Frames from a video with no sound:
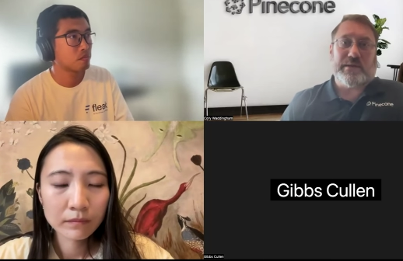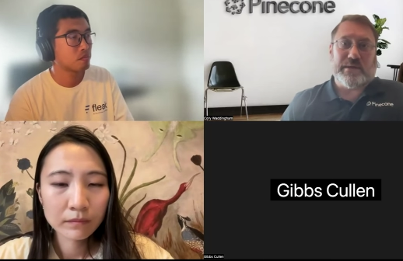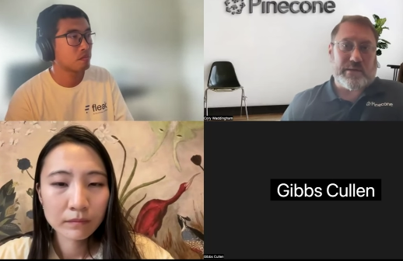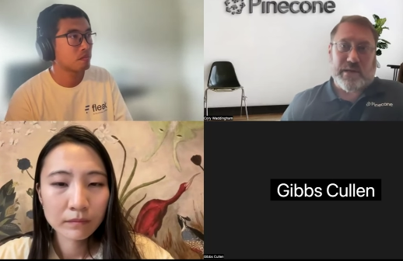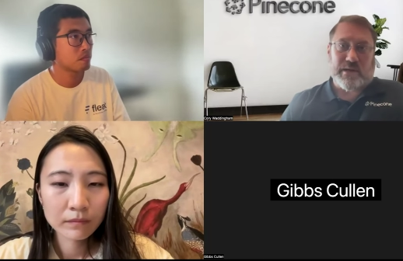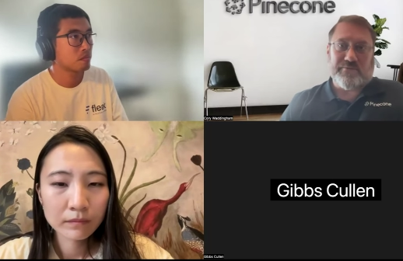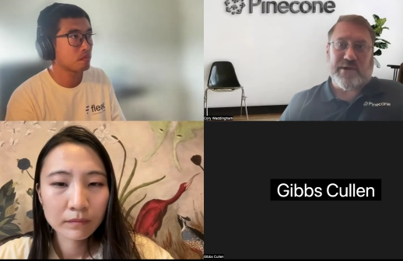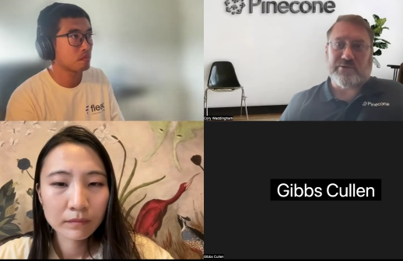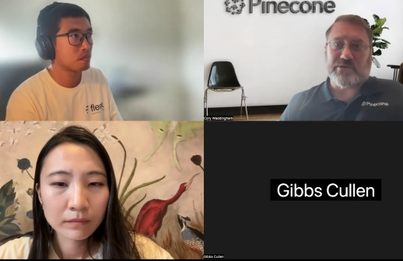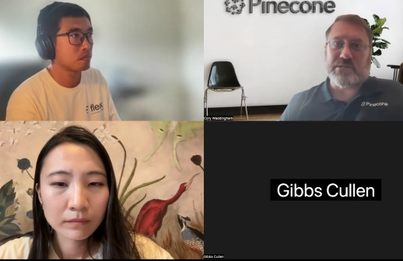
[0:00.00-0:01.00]
Speaker 1: then a, a
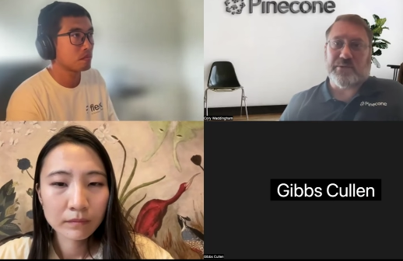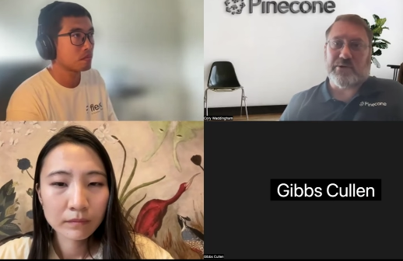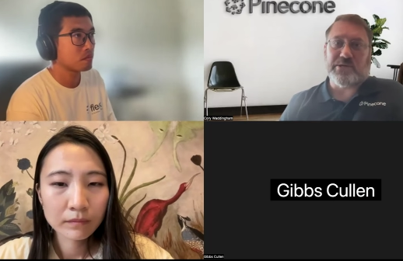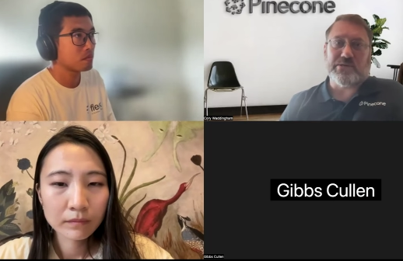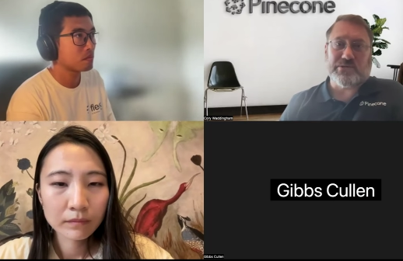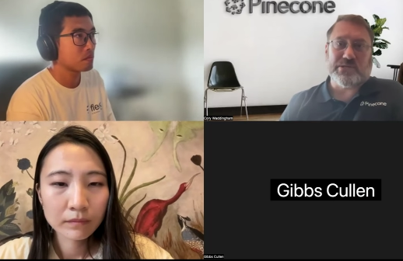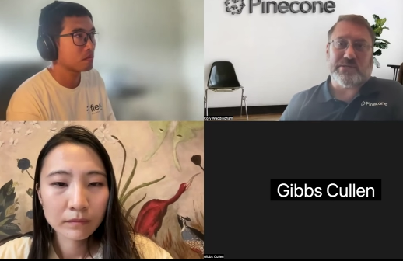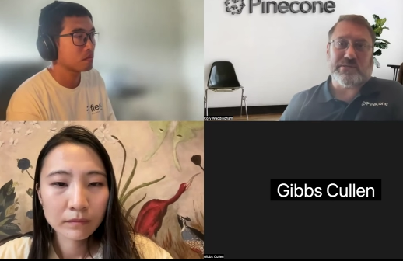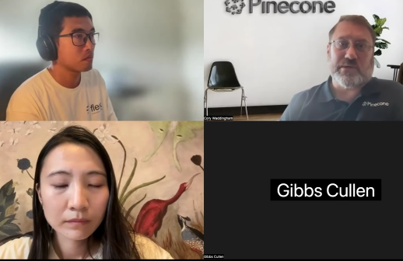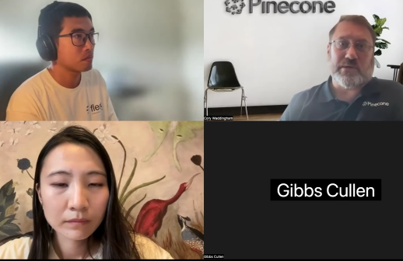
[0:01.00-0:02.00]
vector similarity search
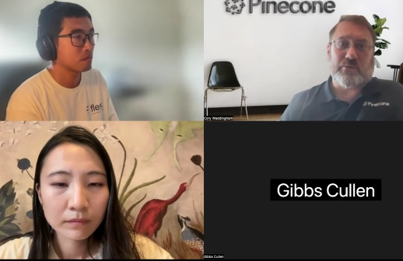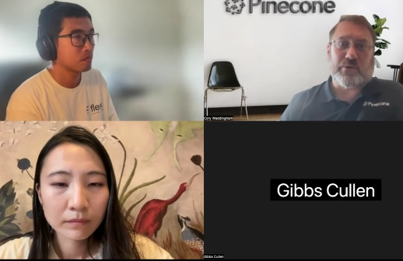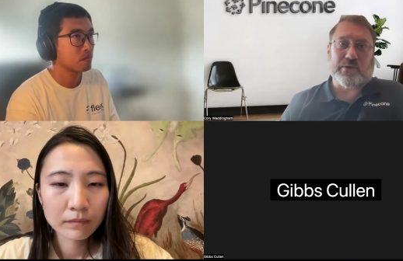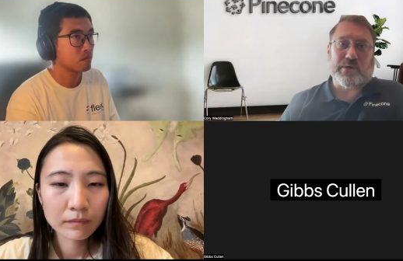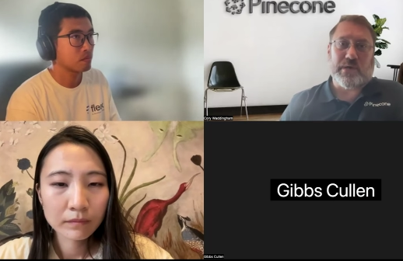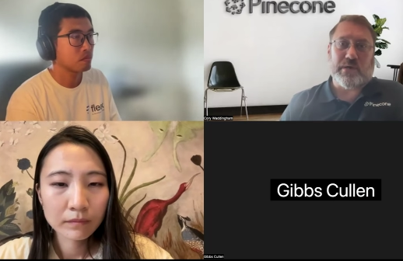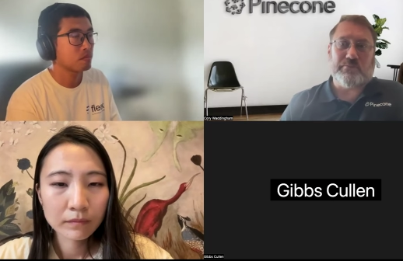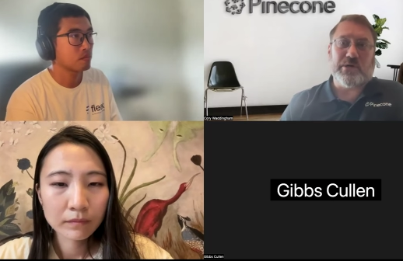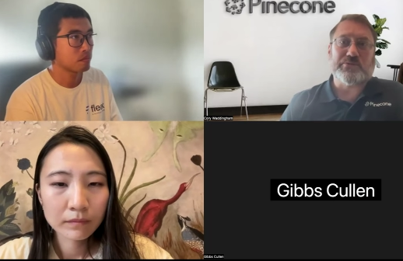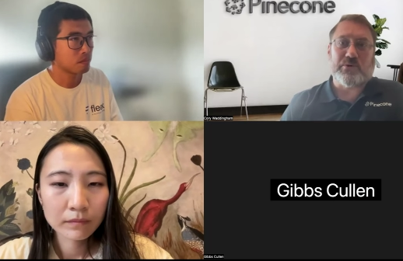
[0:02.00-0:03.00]
is going to work uh,
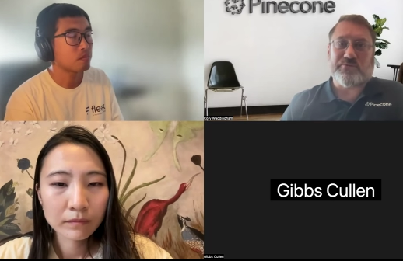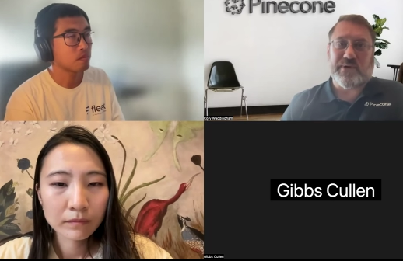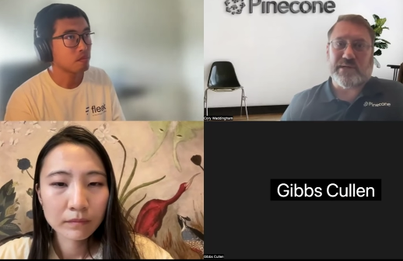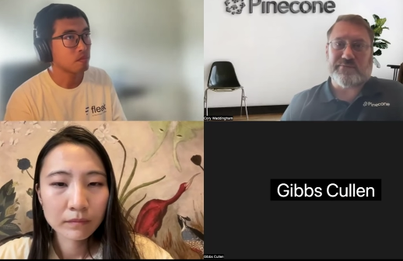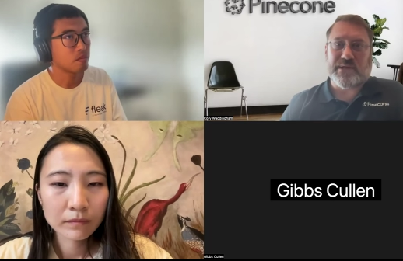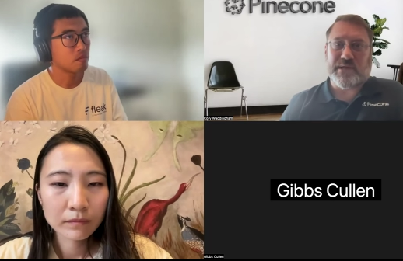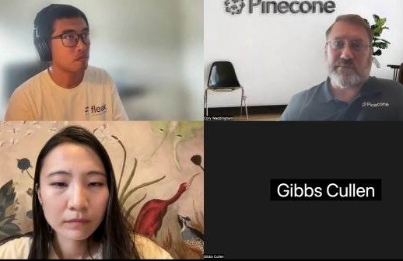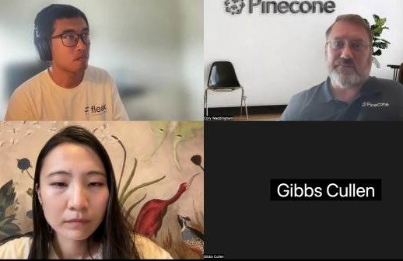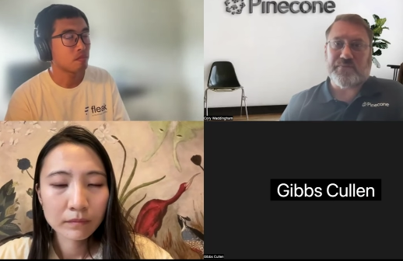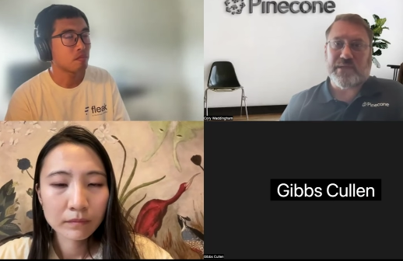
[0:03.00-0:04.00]
much more
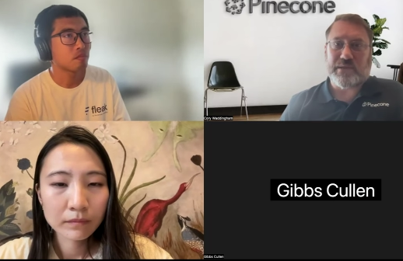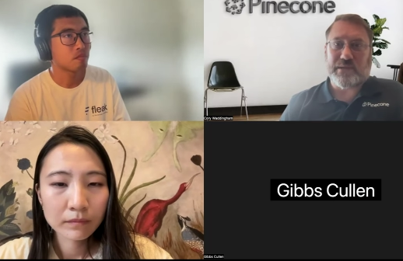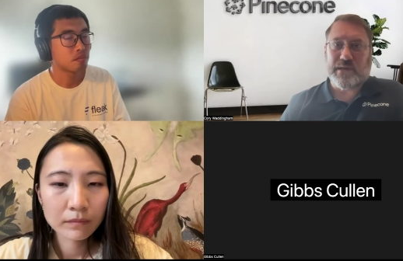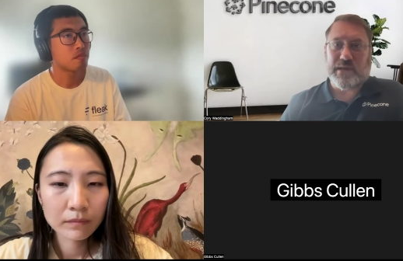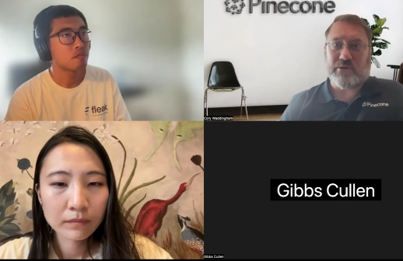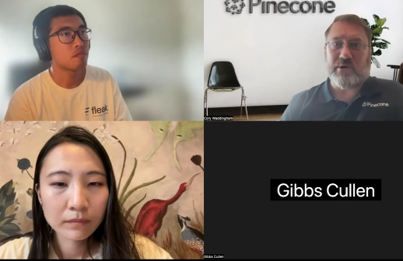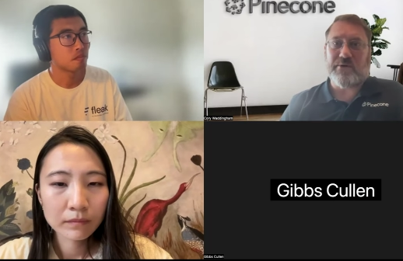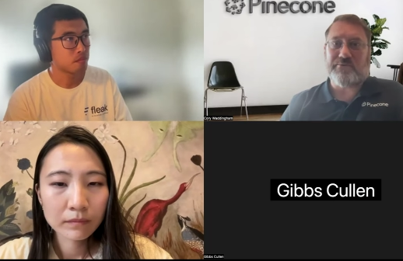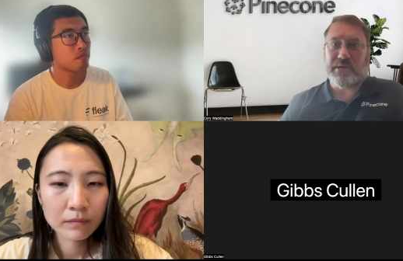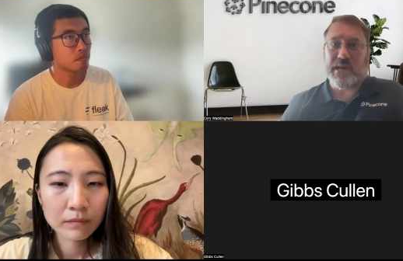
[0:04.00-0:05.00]
effectively than a, a
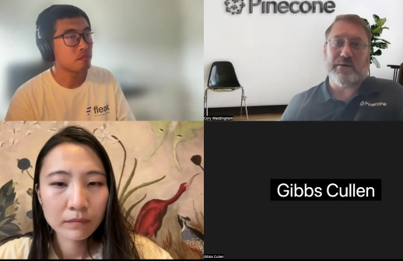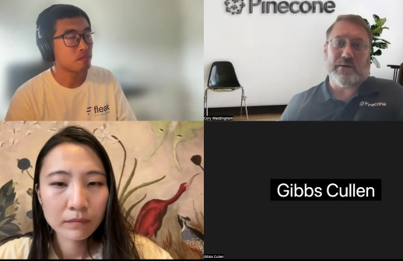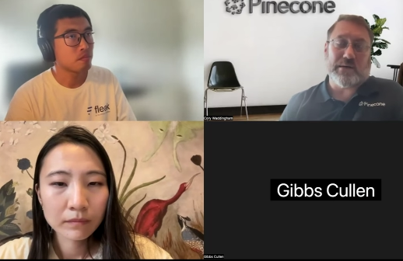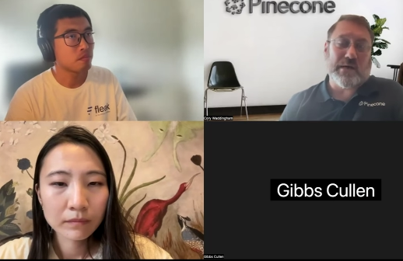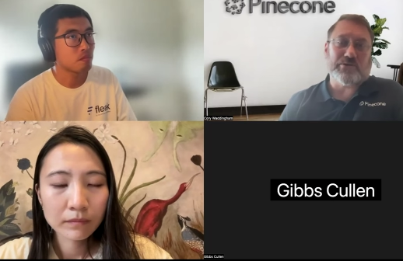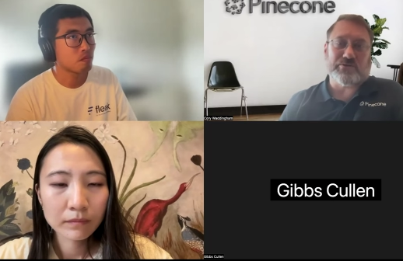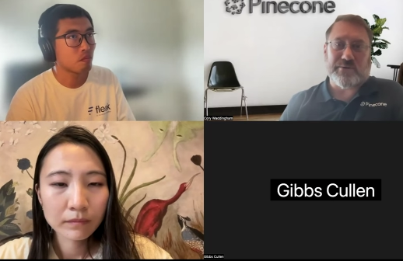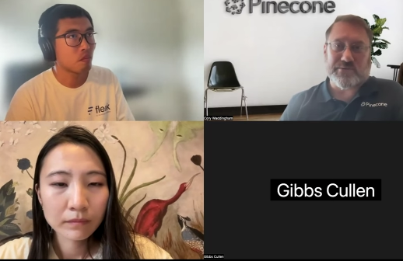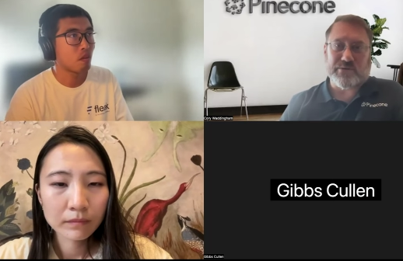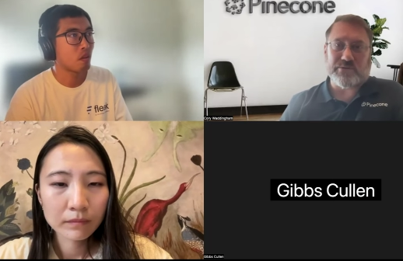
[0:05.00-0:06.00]
graph a knowledge
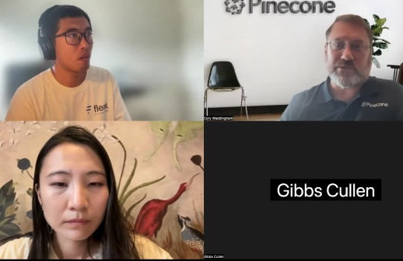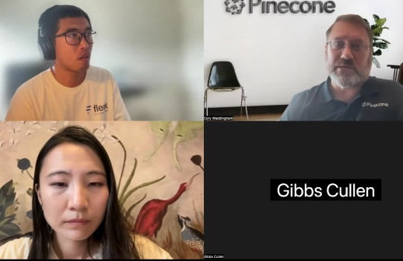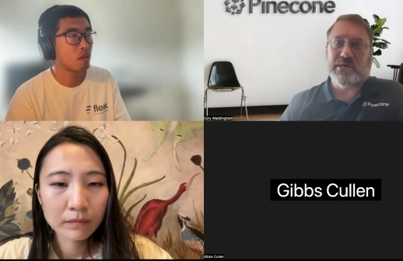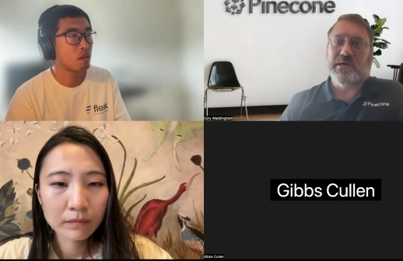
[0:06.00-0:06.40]
graph search.